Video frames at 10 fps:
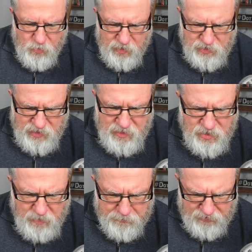You can set
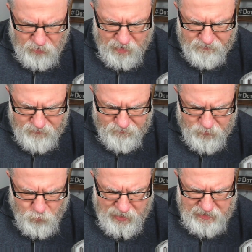this up in a lot of
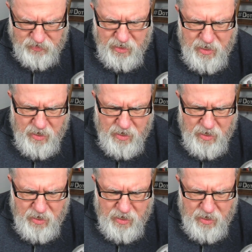different ways.